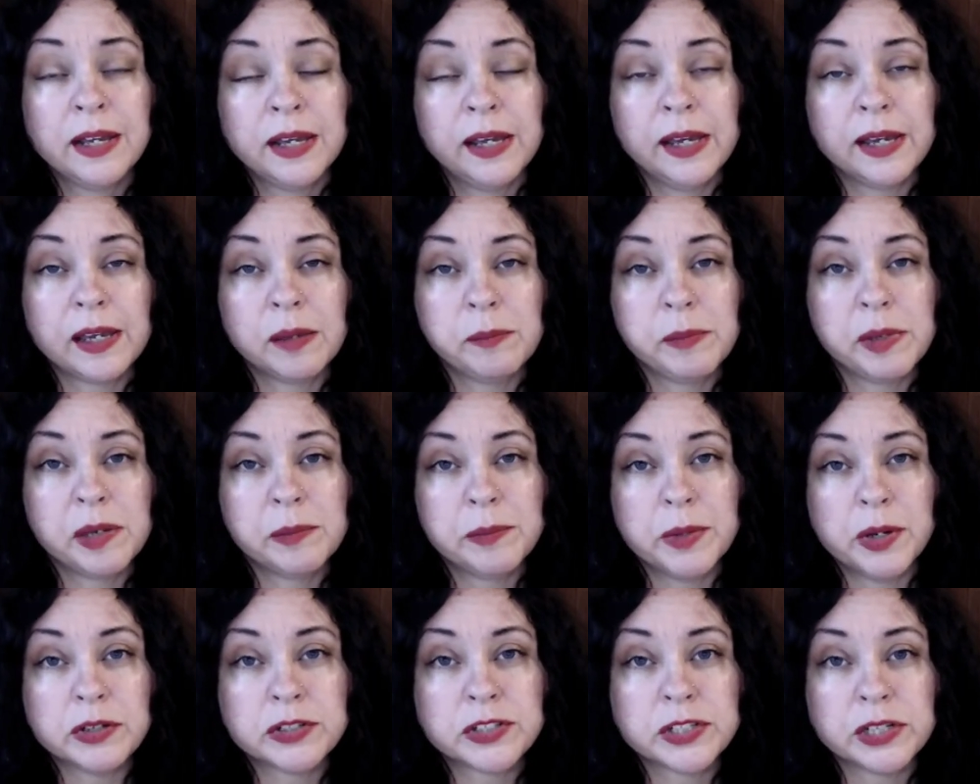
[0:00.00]
It can be
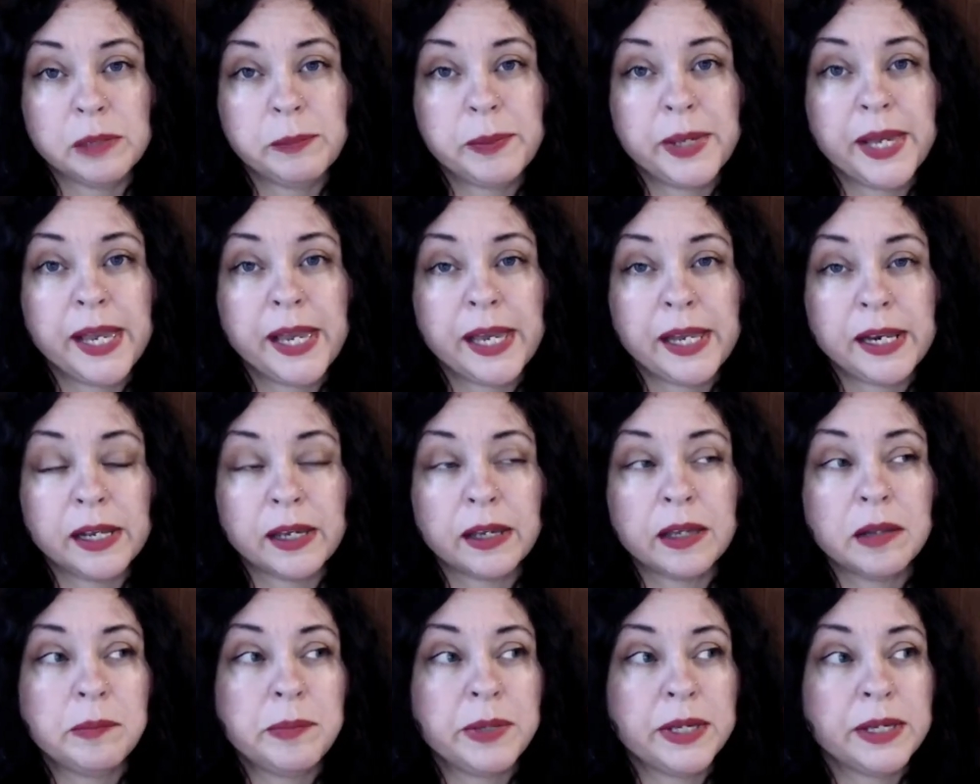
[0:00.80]
emotional pain. It
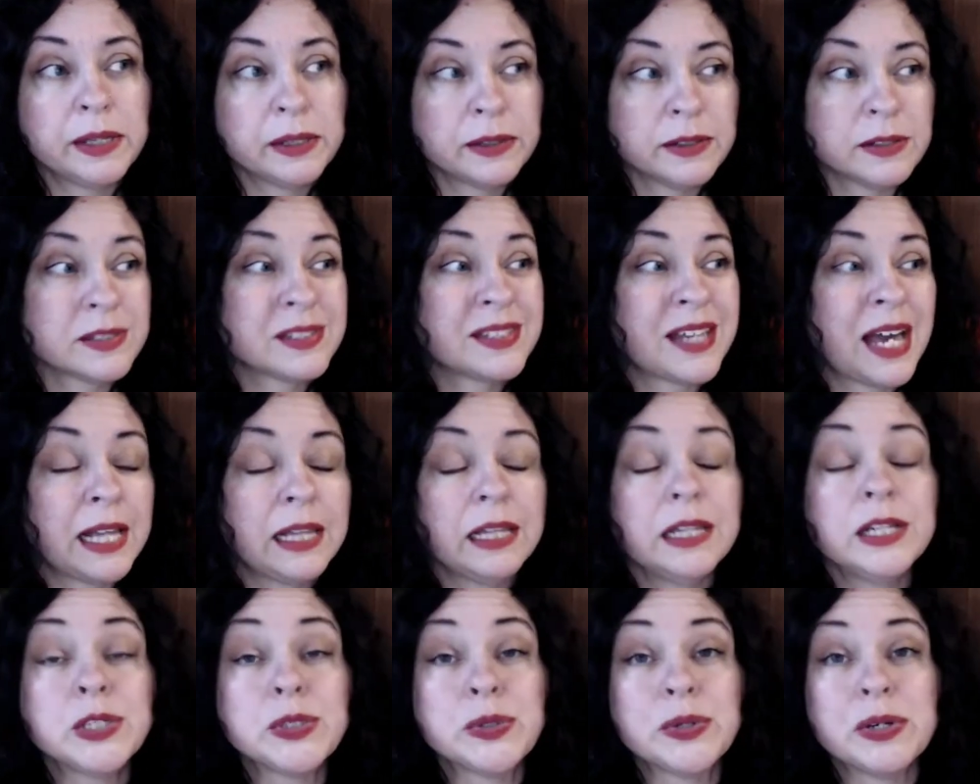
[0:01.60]
can be in the
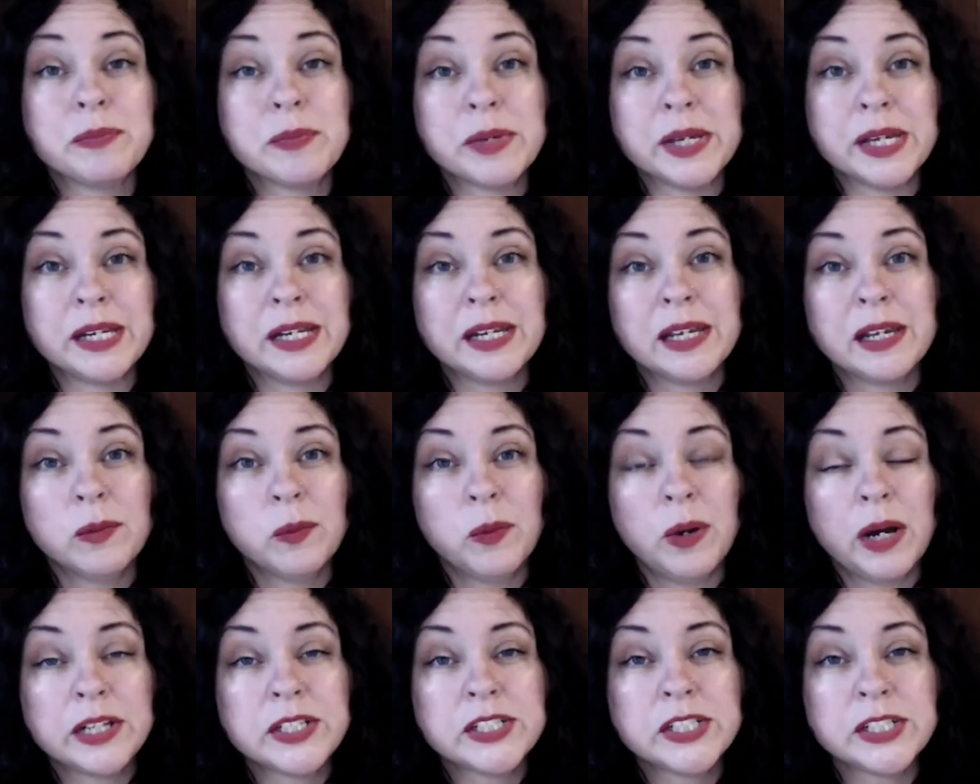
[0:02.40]
silent treatment, in
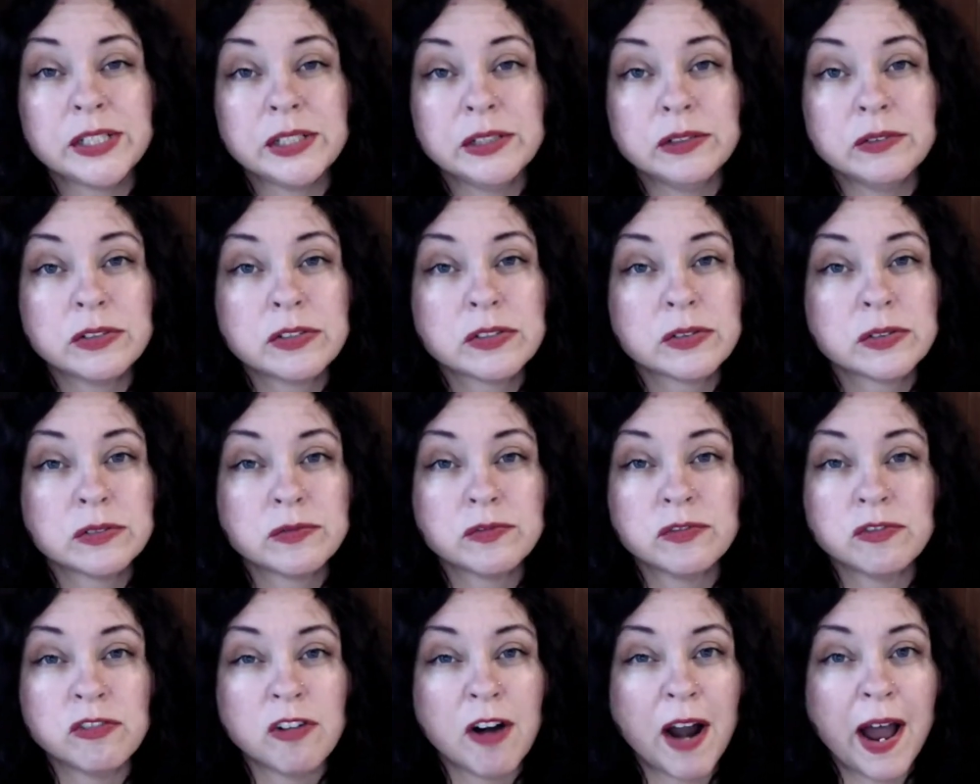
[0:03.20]
watching you
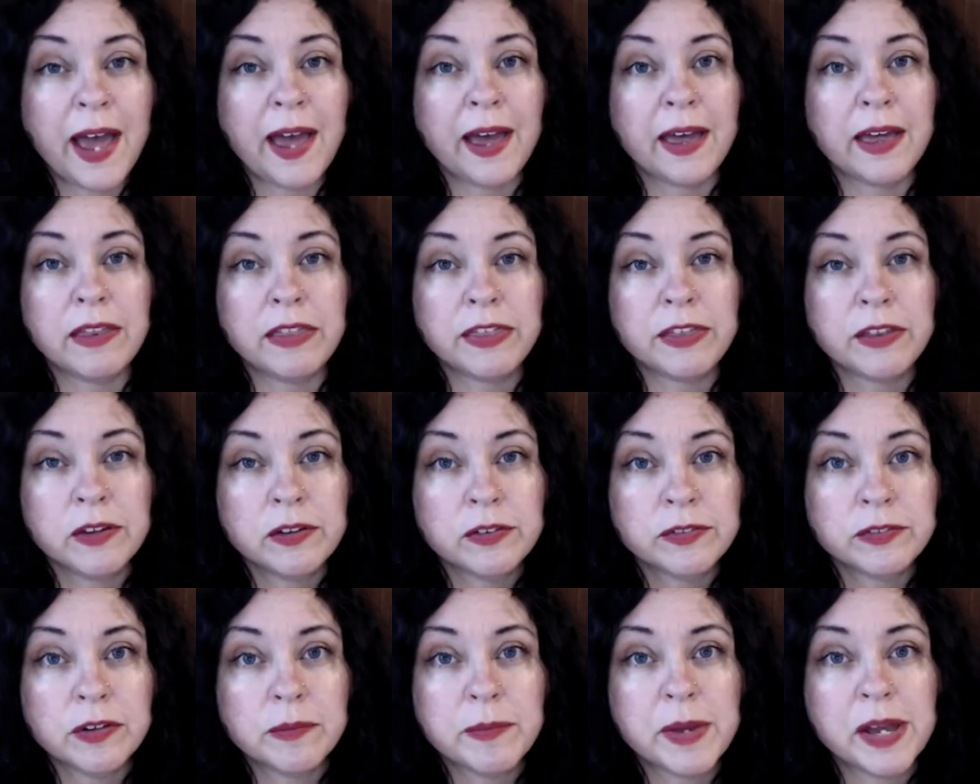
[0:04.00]
writhe
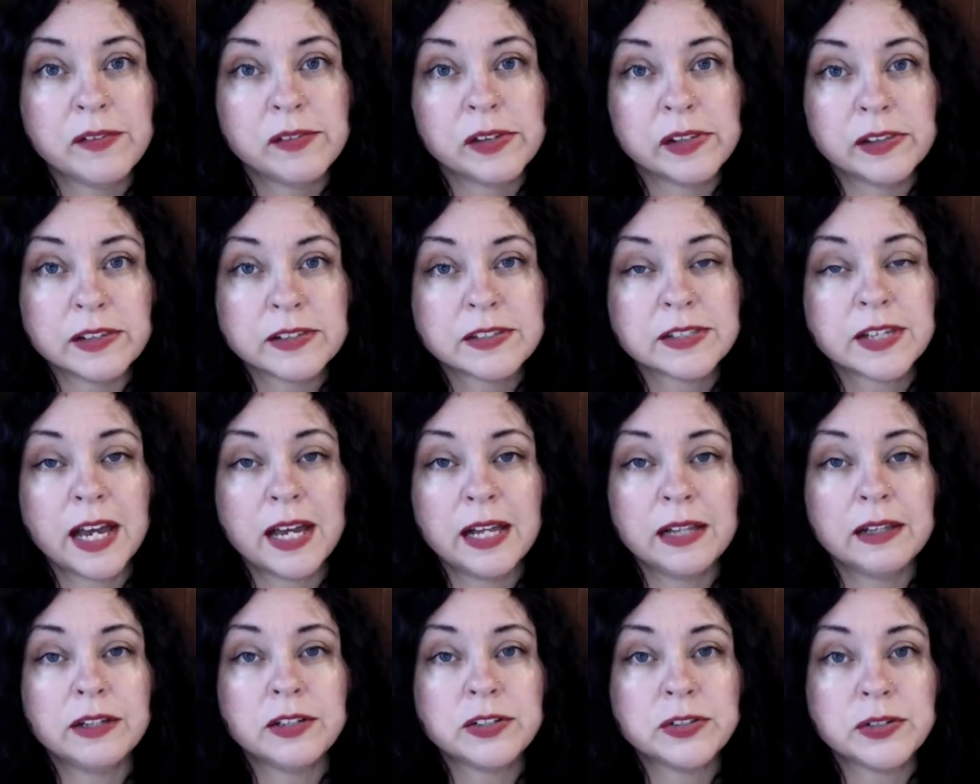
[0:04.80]
from having the
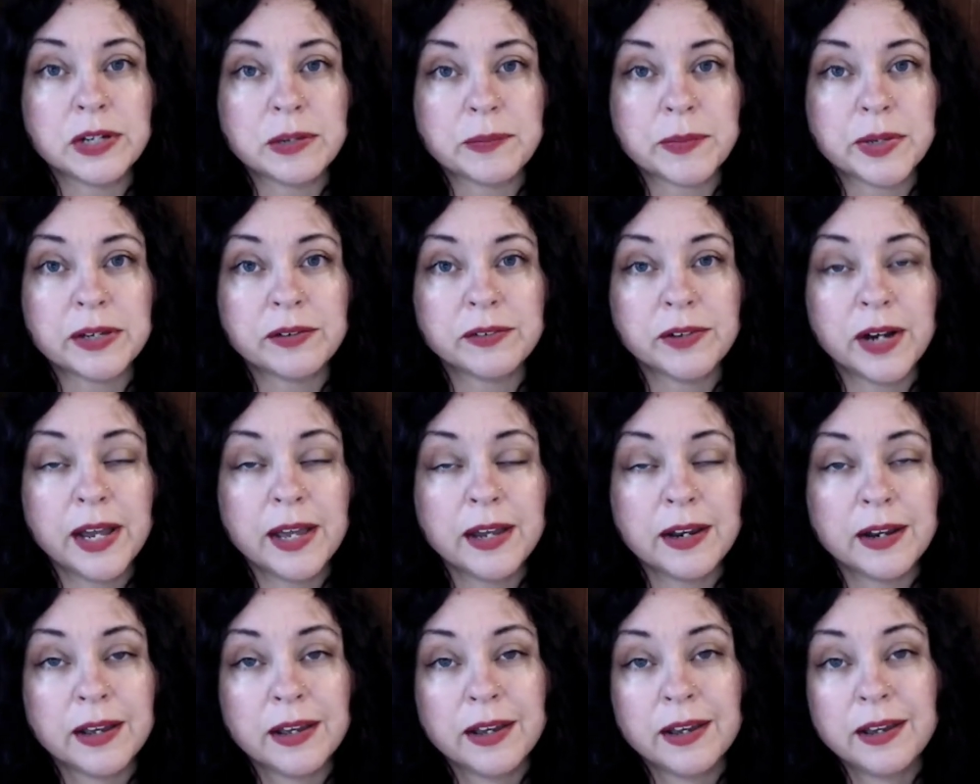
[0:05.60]
silent treatment,
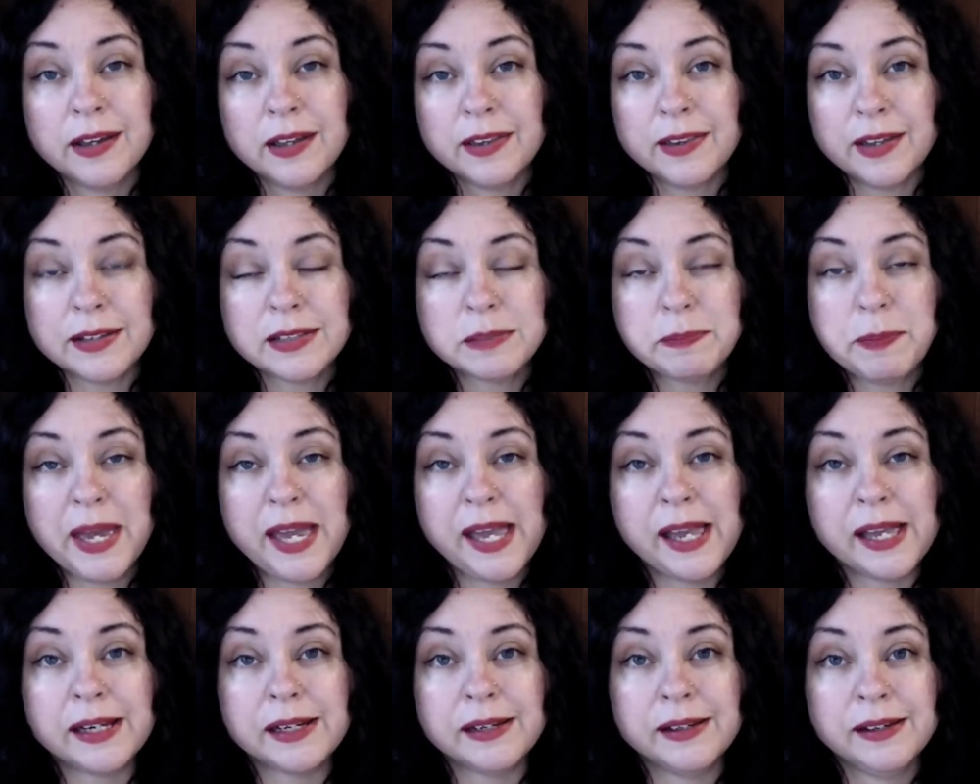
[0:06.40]
right? That's
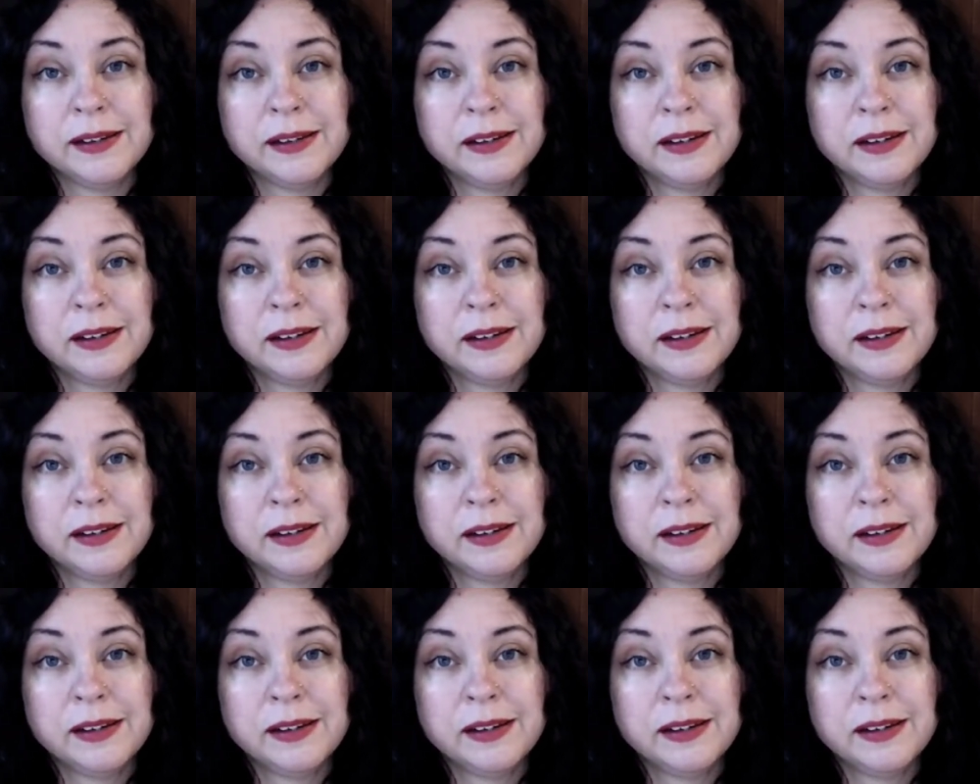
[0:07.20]
pain.